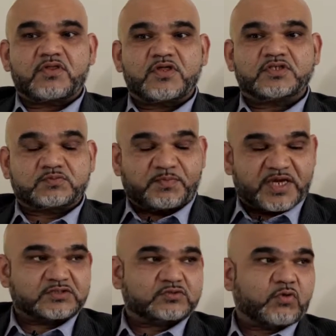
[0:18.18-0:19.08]
it's
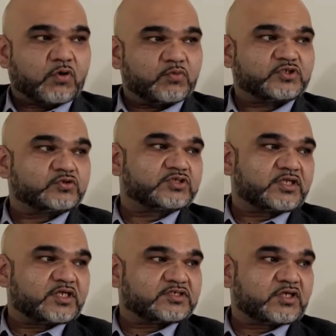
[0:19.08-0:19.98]
best to always choose
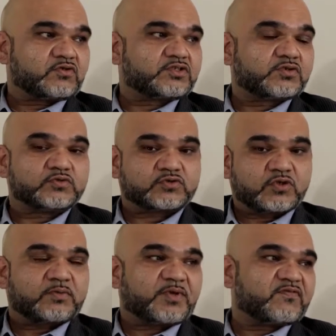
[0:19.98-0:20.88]
an executor who's
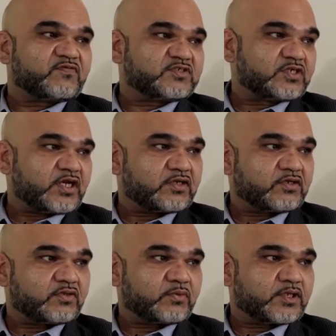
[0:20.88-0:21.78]
not a beneficiary
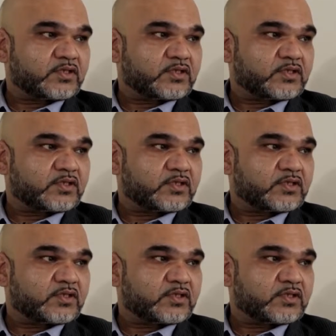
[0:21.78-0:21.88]
under the will.